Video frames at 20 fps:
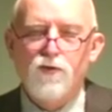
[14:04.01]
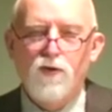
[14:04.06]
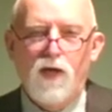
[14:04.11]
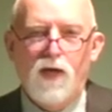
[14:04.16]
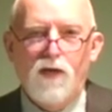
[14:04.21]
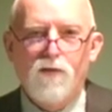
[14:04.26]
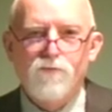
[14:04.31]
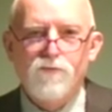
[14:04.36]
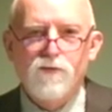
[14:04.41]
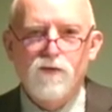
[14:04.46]
you
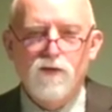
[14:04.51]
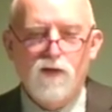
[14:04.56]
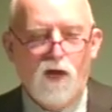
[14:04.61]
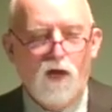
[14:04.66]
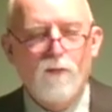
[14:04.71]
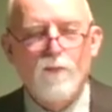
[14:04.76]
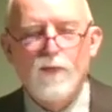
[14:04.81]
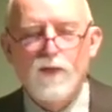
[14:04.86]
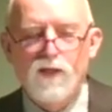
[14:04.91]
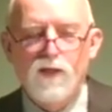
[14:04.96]
have to
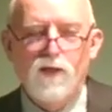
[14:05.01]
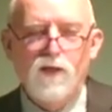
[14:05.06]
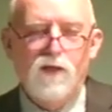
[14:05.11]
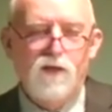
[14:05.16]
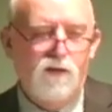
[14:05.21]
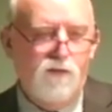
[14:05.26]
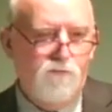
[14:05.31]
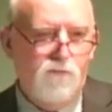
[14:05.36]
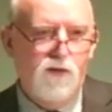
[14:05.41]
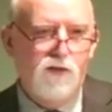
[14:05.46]
not be a
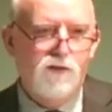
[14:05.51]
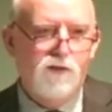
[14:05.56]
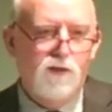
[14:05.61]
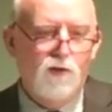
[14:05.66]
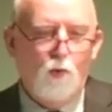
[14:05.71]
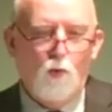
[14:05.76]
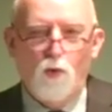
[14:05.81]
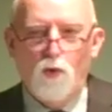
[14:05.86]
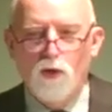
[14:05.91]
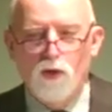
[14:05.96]

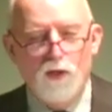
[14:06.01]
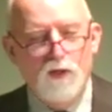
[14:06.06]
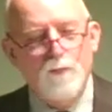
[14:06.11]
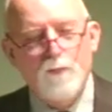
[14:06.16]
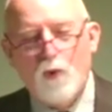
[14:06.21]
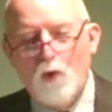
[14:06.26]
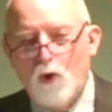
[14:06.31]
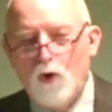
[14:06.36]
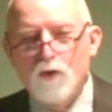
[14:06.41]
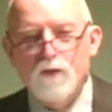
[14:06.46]
convicted or
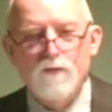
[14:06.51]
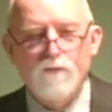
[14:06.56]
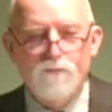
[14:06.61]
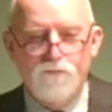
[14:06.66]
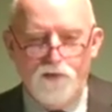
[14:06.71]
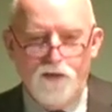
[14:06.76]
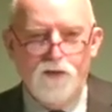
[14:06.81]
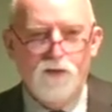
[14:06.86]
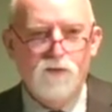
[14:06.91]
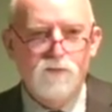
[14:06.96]
unpardoned
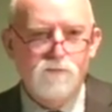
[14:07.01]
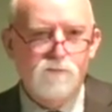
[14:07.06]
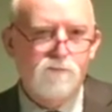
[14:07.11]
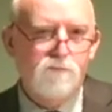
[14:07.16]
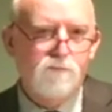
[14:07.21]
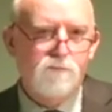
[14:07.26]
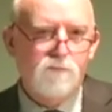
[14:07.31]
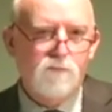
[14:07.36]
felon.